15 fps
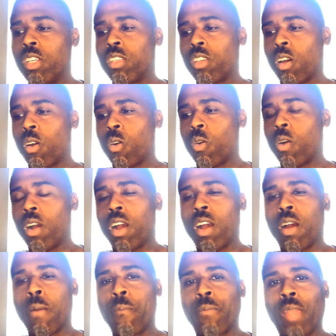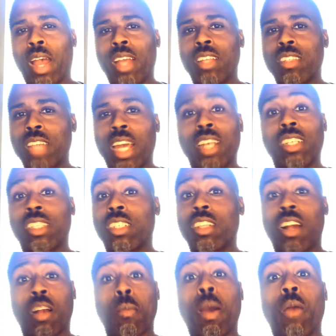So I decided to just
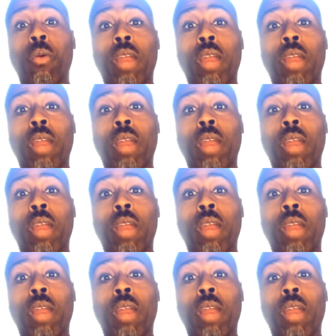talk about